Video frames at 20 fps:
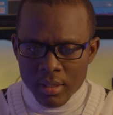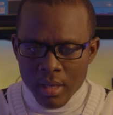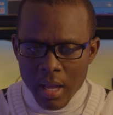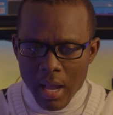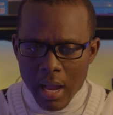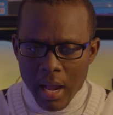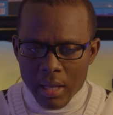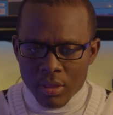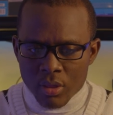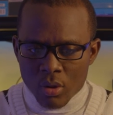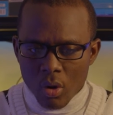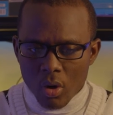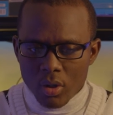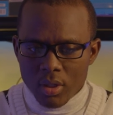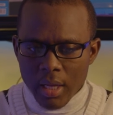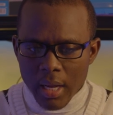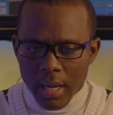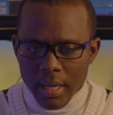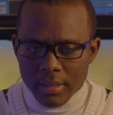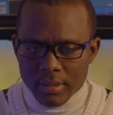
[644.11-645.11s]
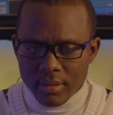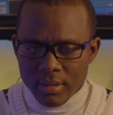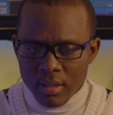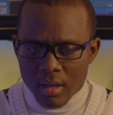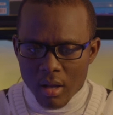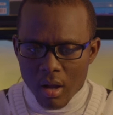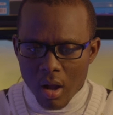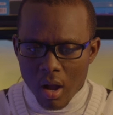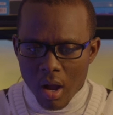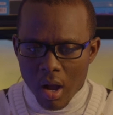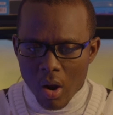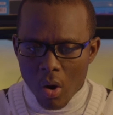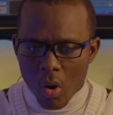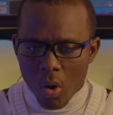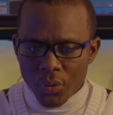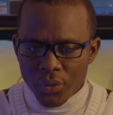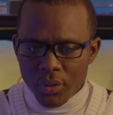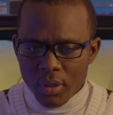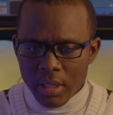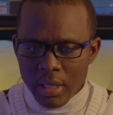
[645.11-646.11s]
and others are
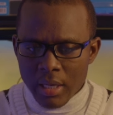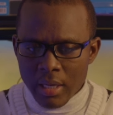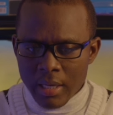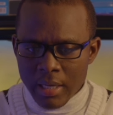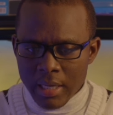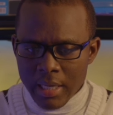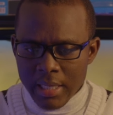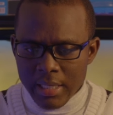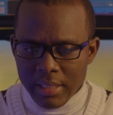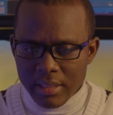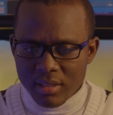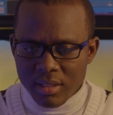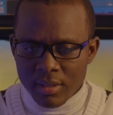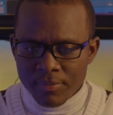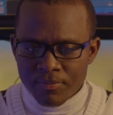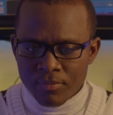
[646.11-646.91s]
on the list.